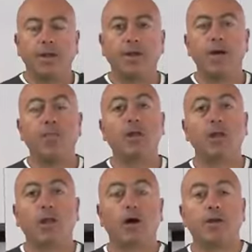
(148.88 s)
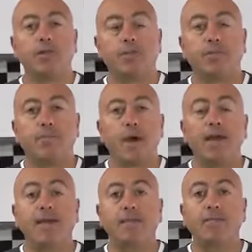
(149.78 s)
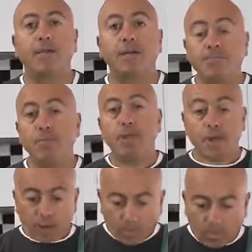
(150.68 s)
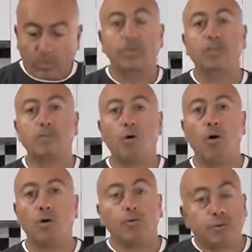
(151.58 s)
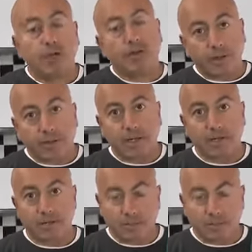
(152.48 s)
Now we're going to line the baking tin with some oil so that it doesn't